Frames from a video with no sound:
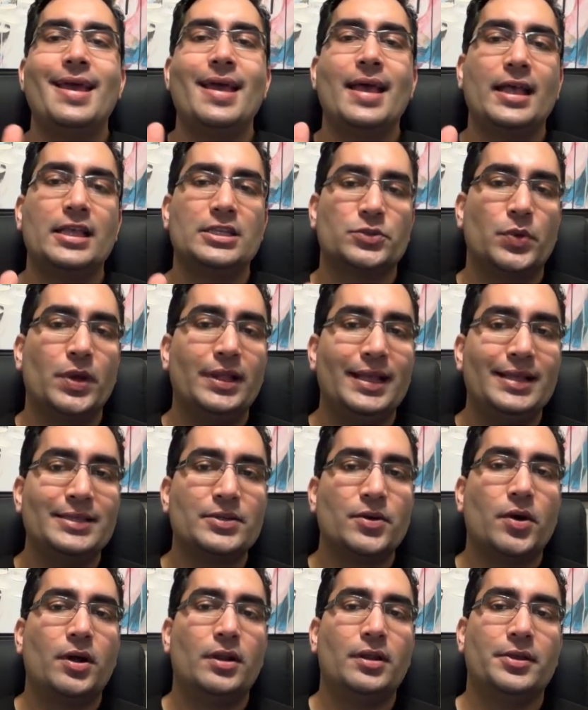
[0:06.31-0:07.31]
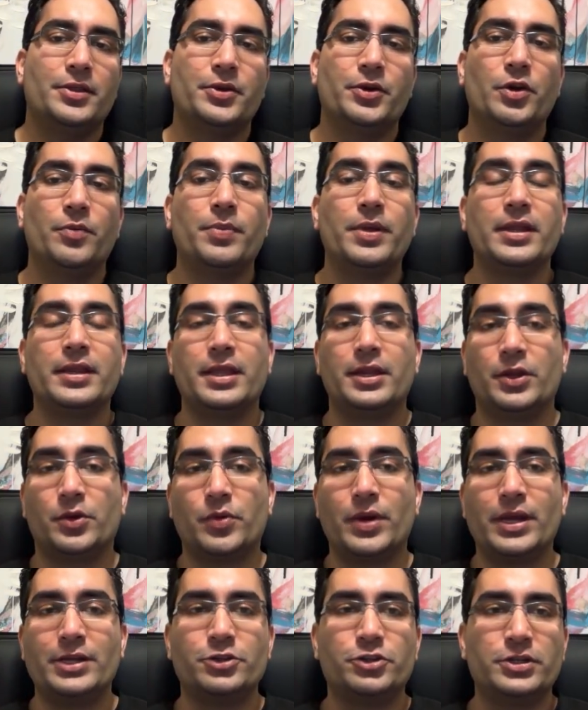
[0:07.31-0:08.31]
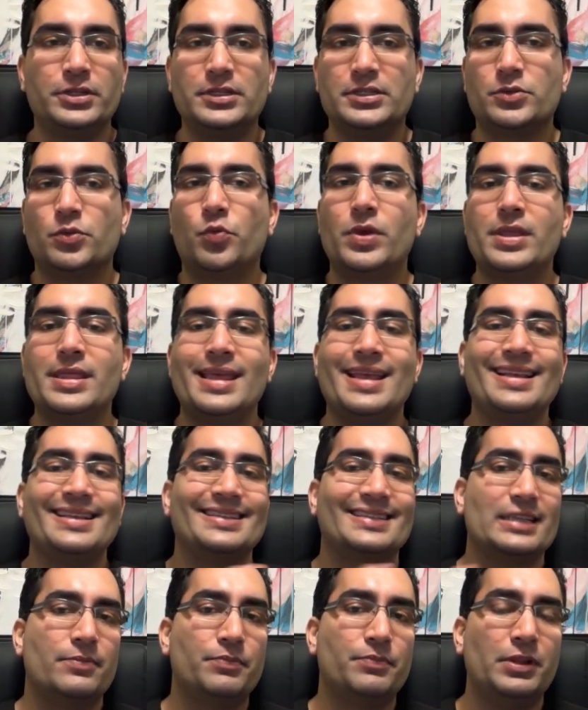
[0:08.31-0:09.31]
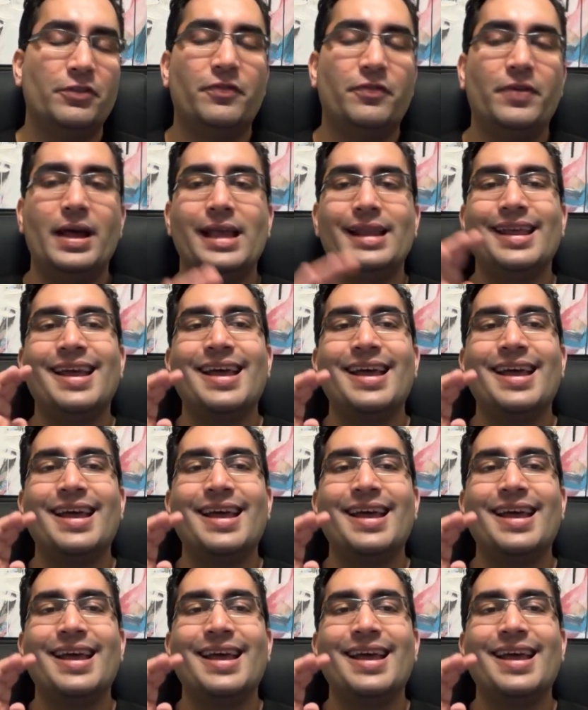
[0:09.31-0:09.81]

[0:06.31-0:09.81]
as well as all other opinion questions with a simplified,